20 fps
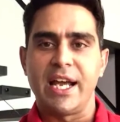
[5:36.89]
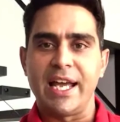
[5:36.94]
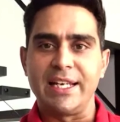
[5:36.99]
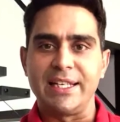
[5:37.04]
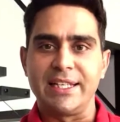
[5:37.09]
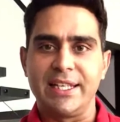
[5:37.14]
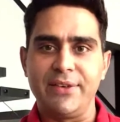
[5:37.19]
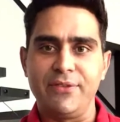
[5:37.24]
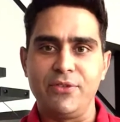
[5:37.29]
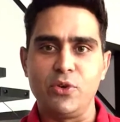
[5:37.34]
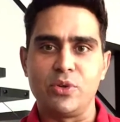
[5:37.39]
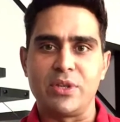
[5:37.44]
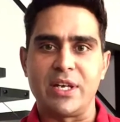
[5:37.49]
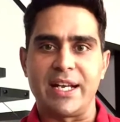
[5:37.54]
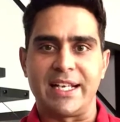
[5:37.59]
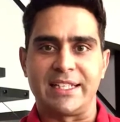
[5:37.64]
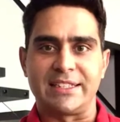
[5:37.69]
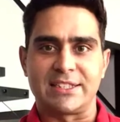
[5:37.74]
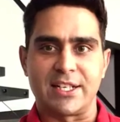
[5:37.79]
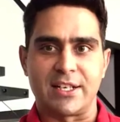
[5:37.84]
and give you
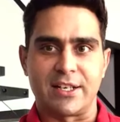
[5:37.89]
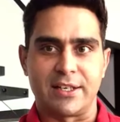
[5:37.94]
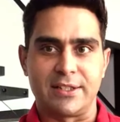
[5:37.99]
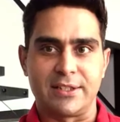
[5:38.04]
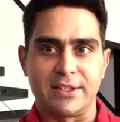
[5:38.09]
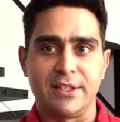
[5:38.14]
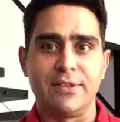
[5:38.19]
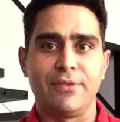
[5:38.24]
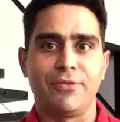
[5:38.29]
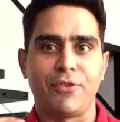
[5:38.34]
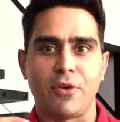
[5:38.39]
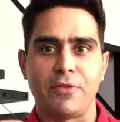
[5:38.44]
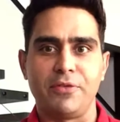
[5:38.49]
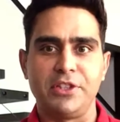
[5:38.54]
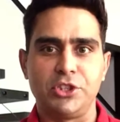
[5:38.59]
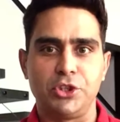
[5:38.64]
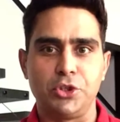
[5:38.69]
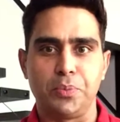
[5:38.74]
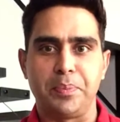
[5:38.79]
that extra return, for which